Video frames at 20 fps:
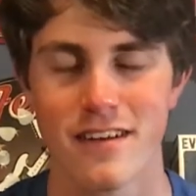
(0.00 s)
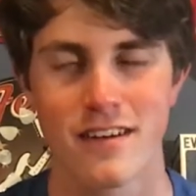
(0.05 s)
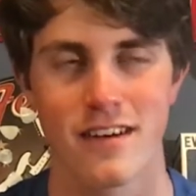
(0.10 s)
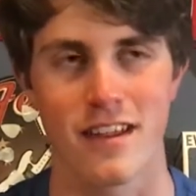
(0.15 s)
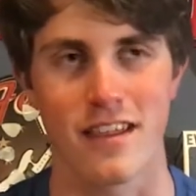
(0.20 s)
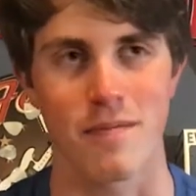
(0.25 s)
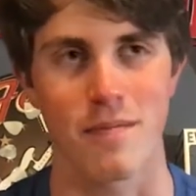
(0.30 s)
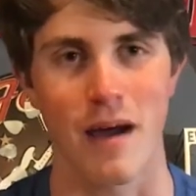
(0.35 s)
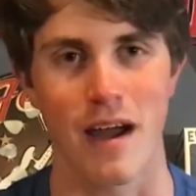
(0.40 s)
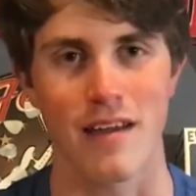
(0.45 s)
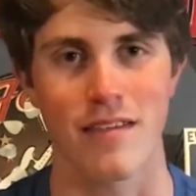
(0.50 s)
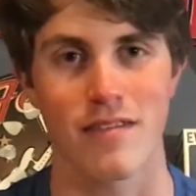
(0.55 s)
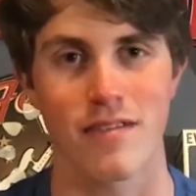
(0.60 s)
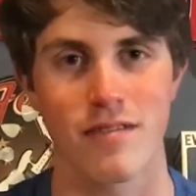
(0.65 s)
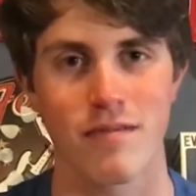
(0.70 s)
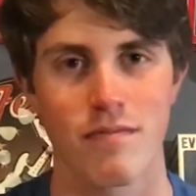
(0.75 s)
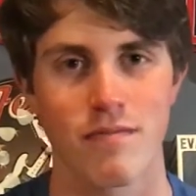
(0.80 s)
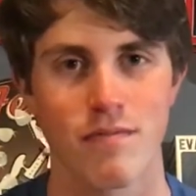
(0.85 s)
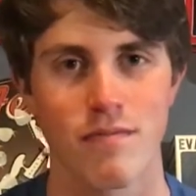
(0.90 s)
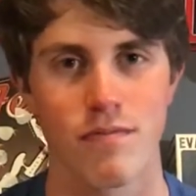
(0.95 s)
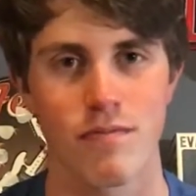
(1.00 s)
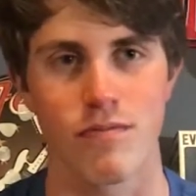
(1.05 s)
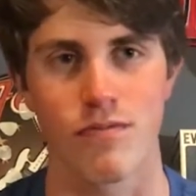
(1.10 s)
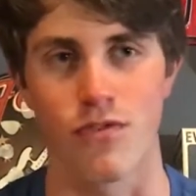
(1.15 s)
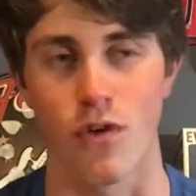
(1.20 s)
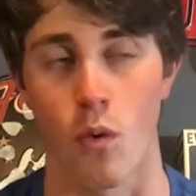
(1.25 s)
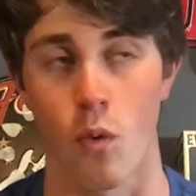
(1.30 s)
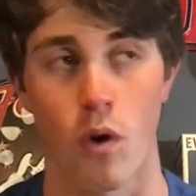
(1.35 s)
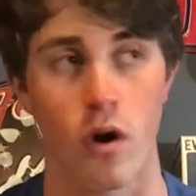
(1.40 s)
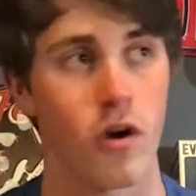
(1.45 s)
Despite
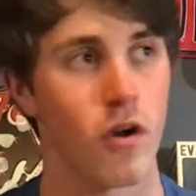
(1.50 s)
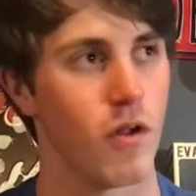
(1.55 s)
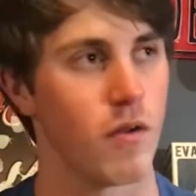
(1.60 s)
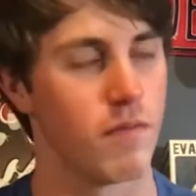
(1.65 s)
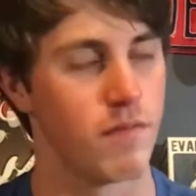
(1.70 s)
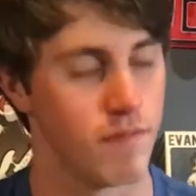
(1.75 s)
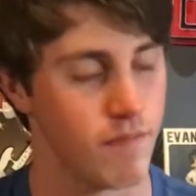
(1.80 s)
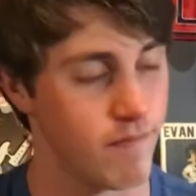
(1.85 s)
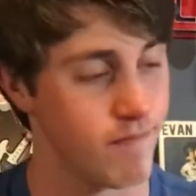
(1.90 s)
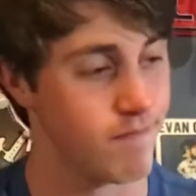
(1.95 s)
the world.